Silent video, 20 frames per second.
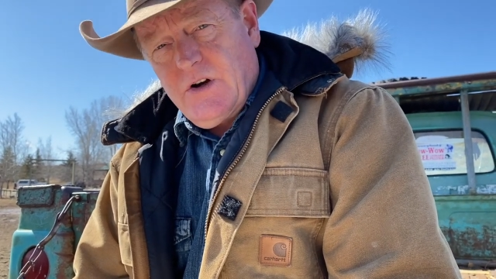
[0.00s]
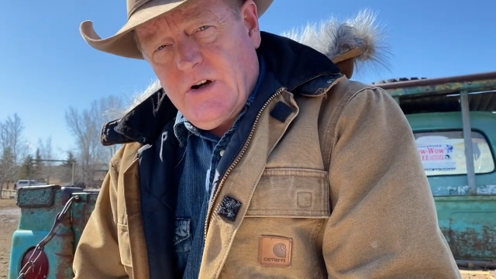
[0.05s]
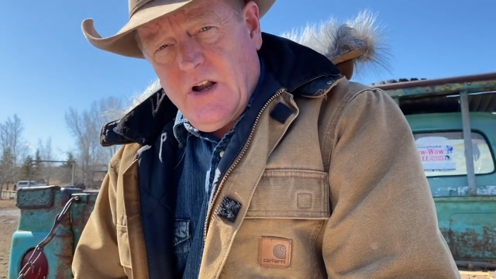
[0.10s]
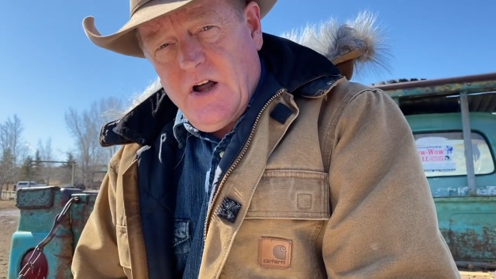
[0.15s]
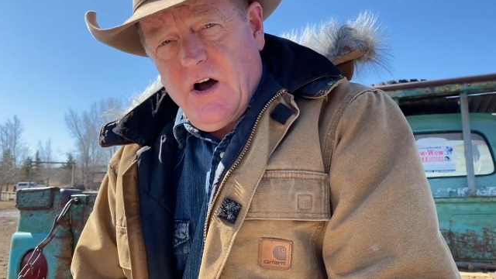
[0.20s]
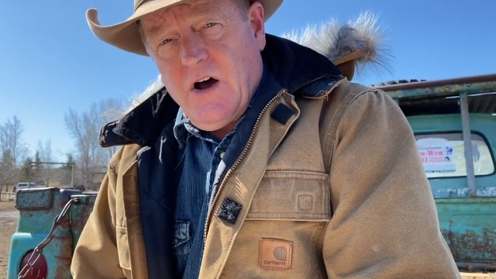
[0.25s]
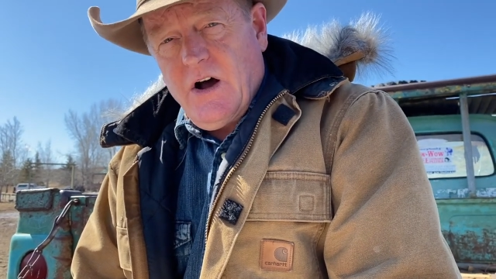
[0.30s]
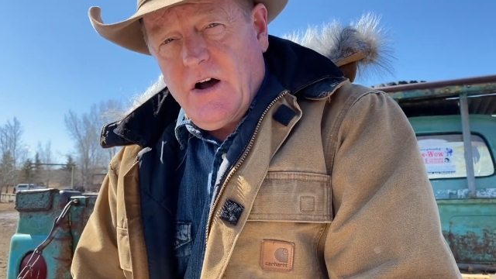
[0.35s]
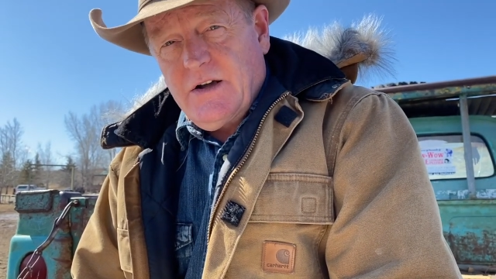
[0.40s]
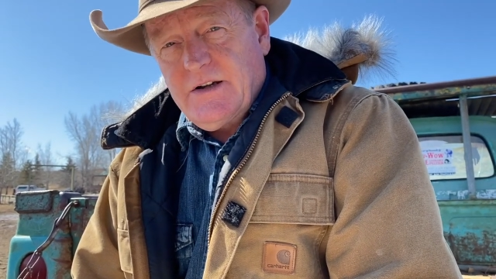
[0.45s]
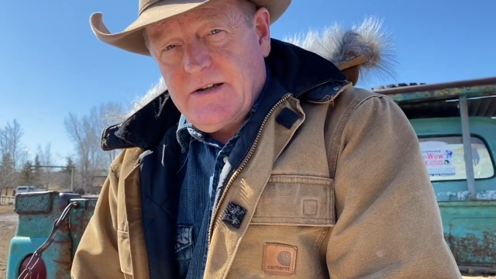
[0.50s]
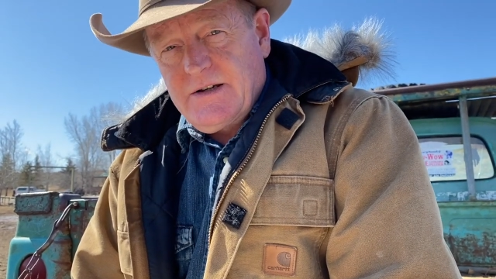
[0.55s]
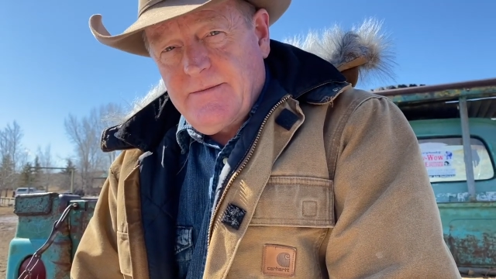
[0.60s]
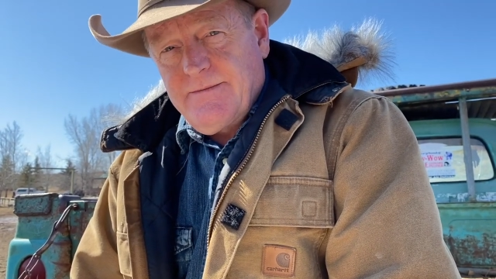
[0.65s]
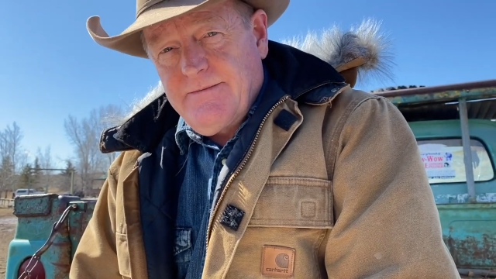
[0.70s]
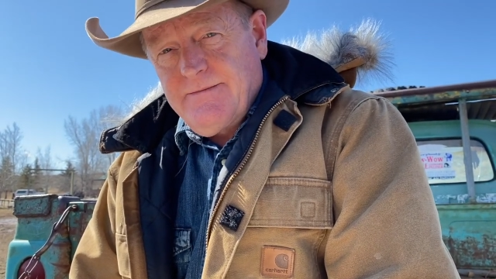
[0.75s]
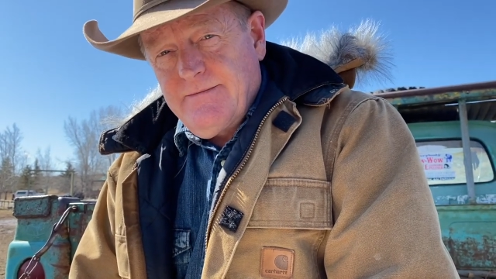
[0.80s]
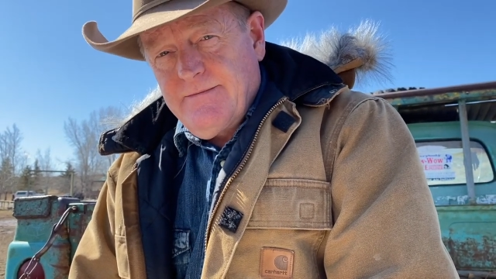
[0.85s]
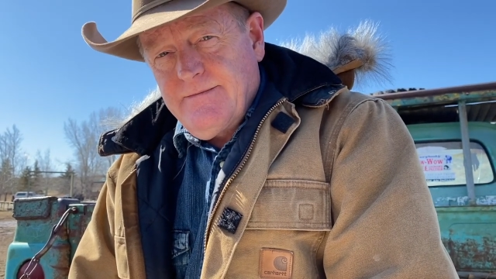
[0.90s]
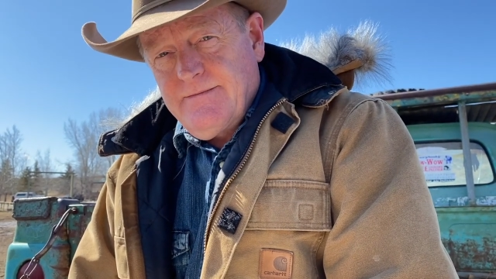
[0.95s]
laws.
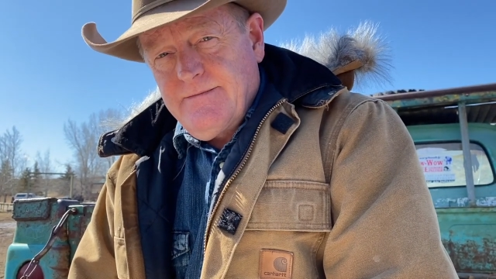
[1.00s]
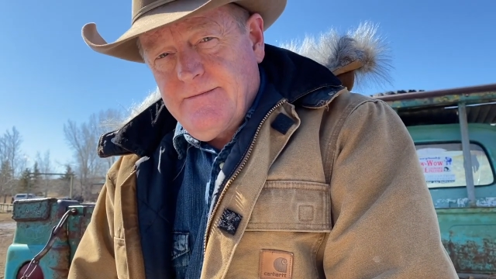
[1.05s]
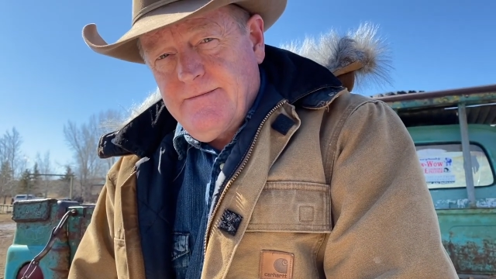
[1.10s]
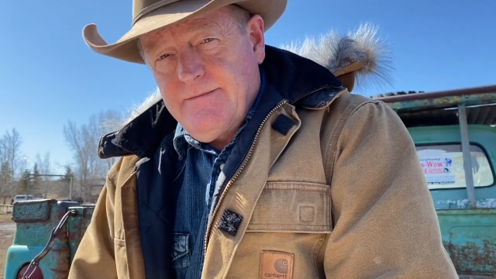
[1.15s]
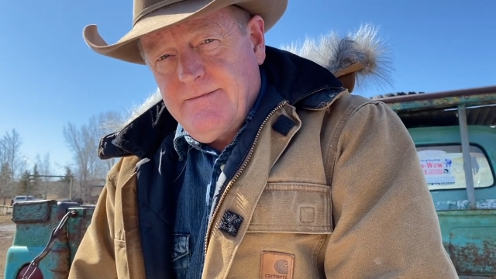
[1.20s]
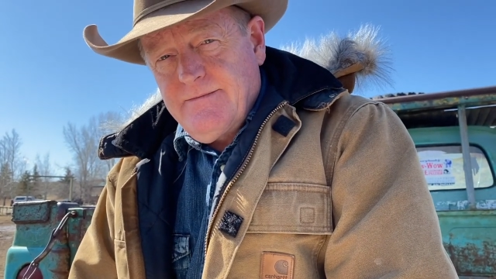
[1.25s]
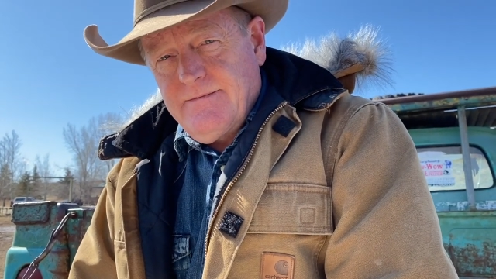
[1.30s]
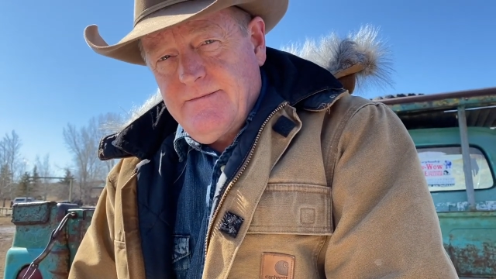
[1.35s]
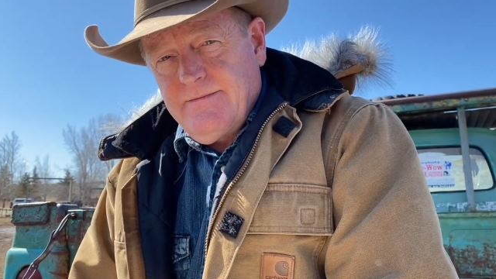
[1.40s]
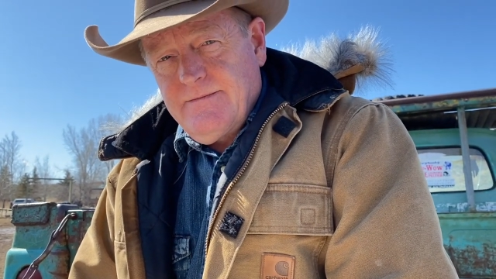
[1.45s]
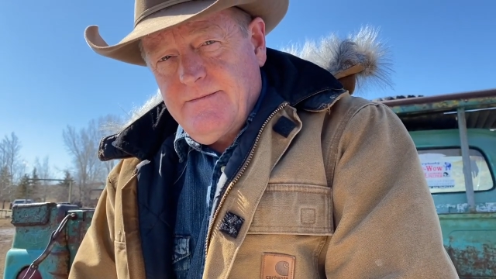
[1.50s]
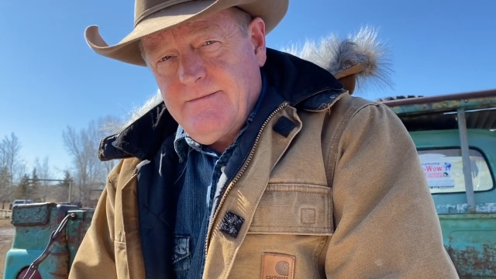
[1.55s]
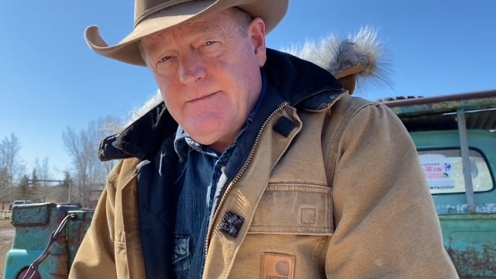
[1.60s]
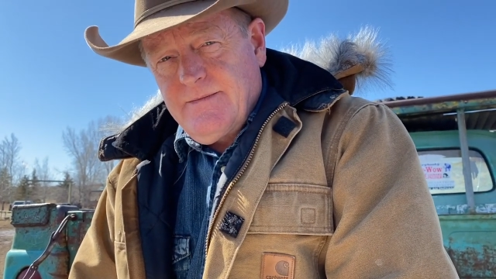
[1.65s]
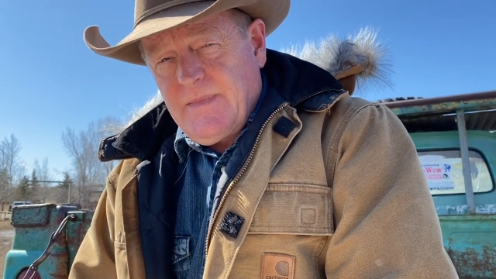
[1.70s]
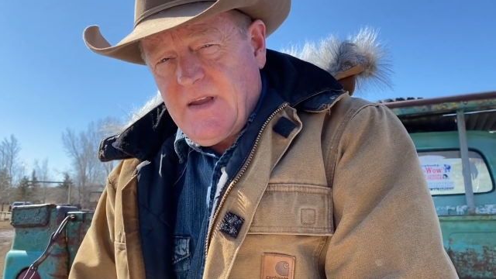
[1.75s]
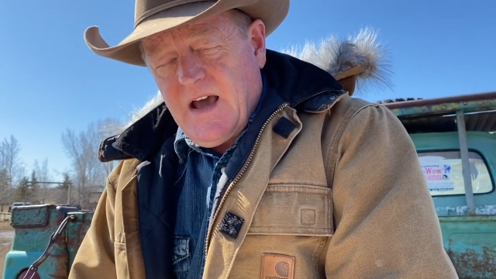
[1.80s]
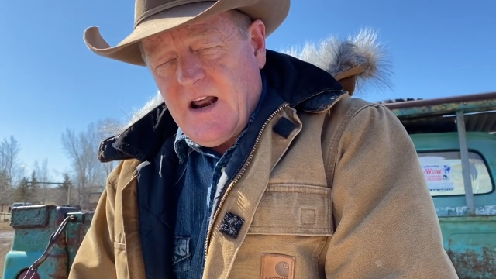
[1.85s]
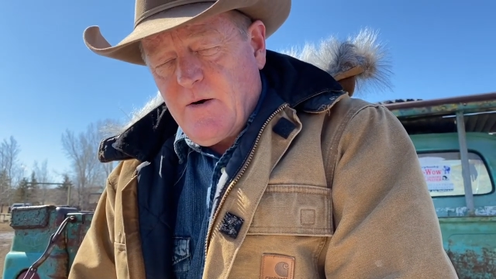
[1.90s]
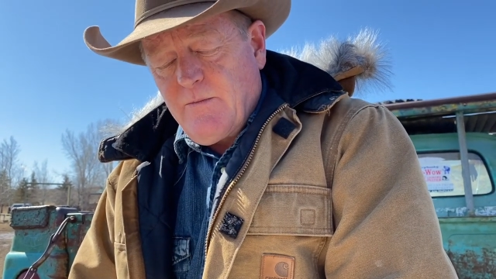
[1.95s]

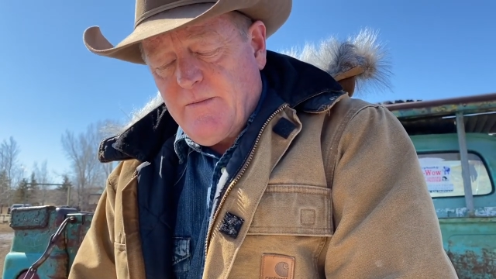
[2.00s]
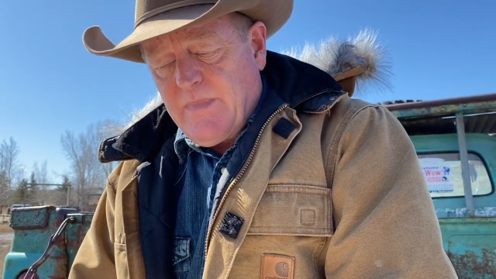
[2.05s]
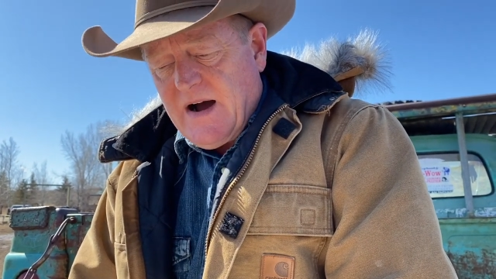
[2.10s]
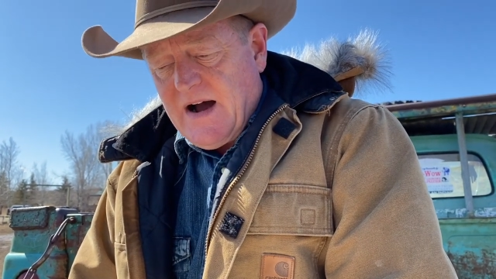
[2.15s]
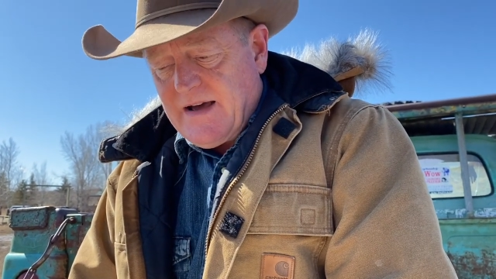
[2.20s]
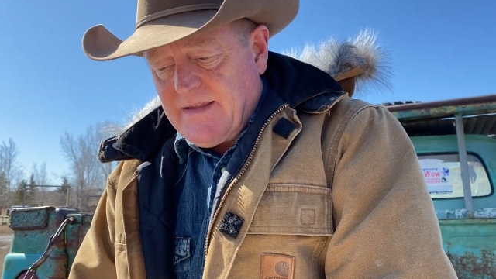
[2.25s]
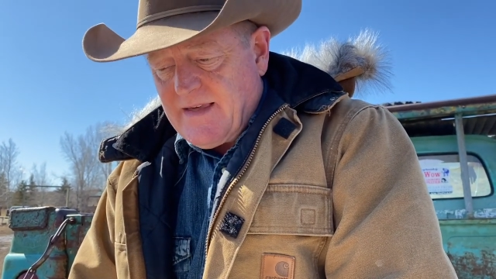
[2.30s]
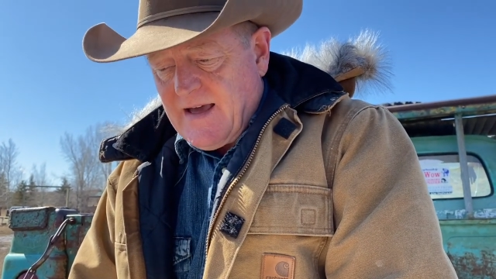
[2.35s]
I don't buy